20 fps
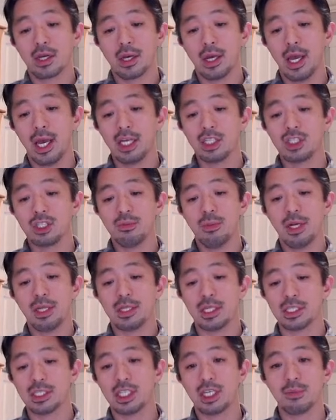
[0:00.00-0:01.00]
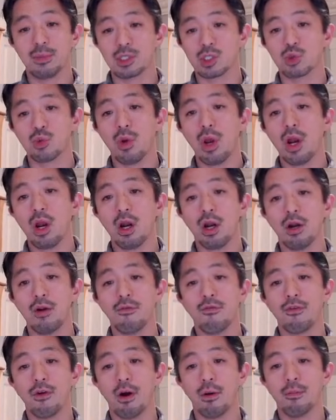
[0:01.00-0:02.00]
estimate the sigma squared
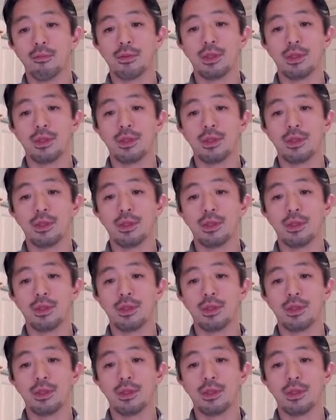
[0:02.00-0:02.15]
from